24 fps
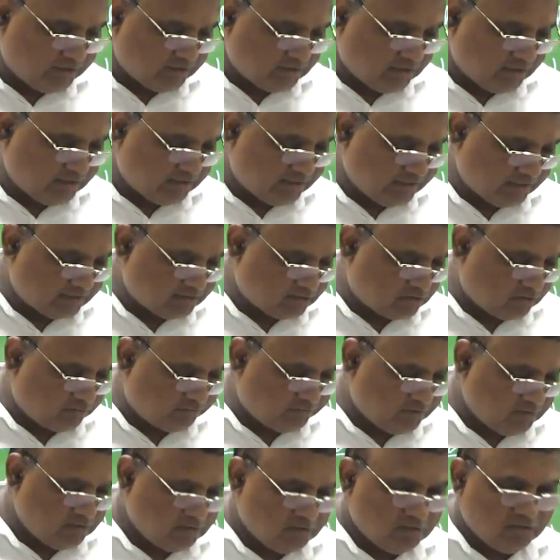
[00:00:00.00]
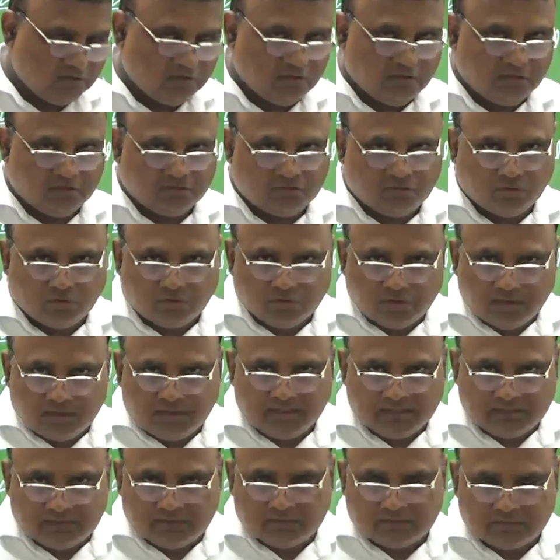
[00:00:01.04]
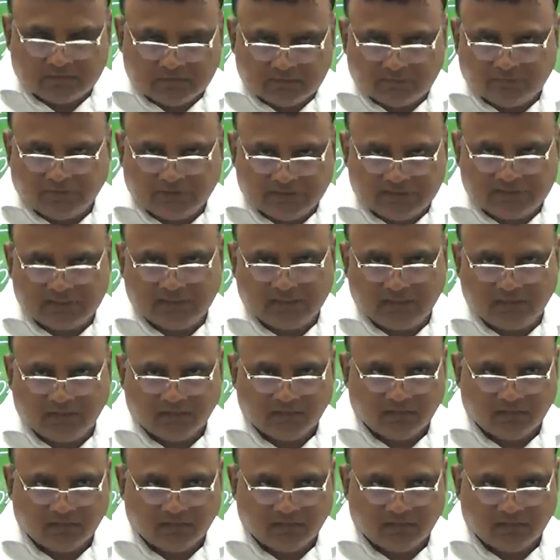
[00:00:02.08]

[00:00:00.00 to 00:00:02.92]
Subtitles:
context of. So it is facing